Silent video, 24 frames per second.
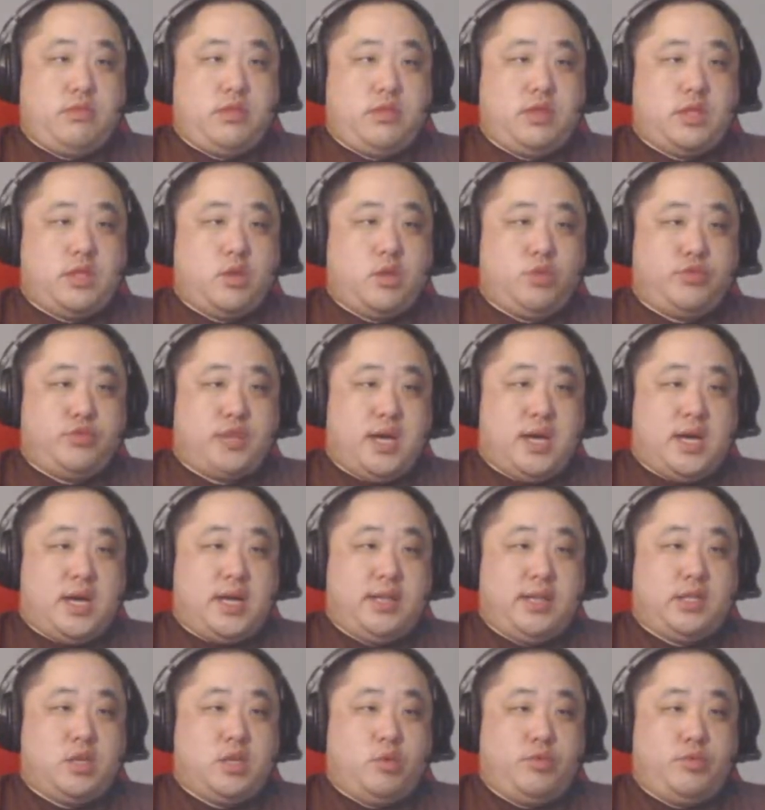Don't die,
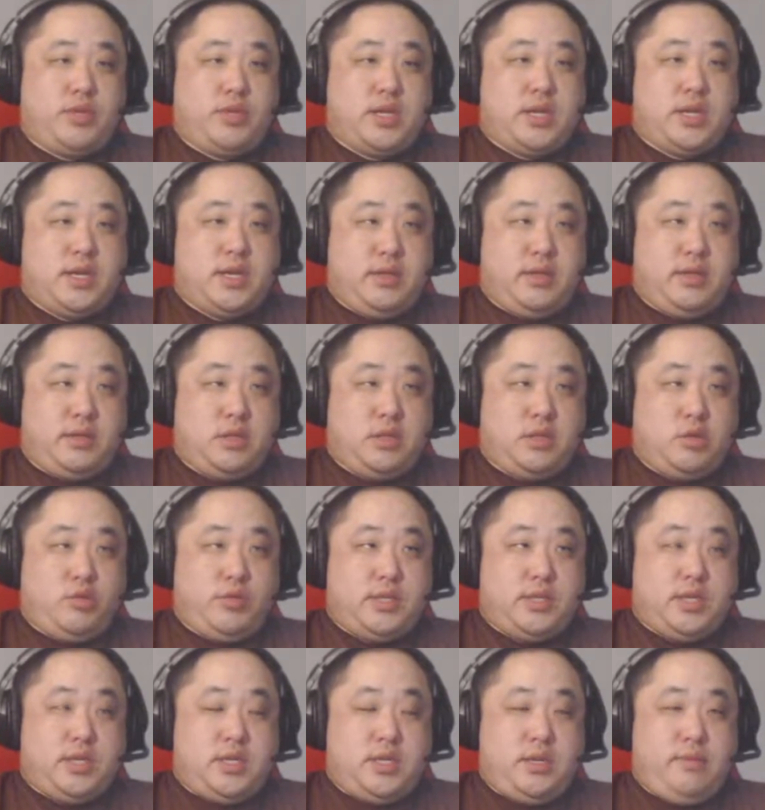don't die, don't
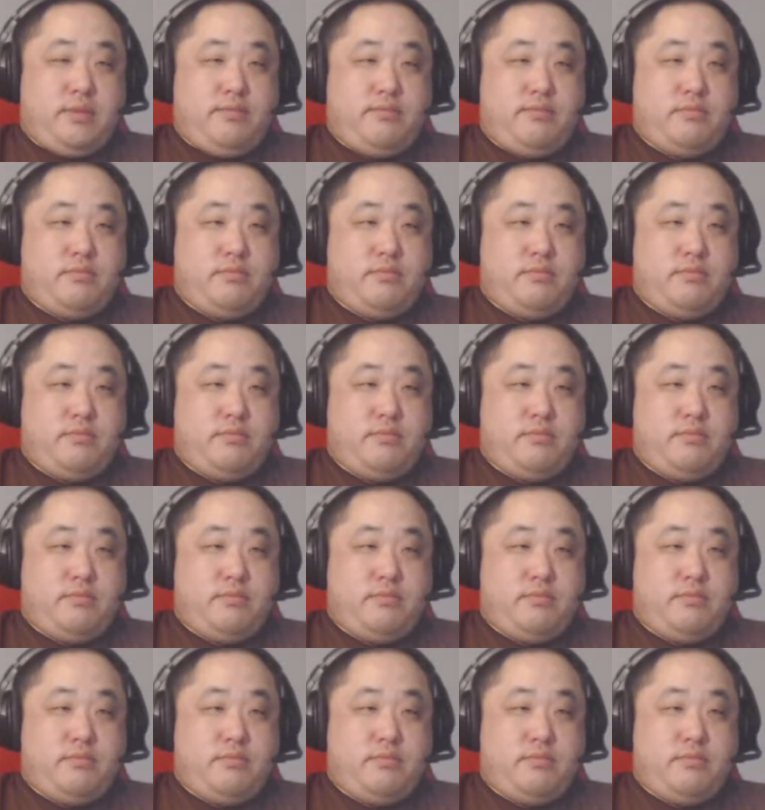die.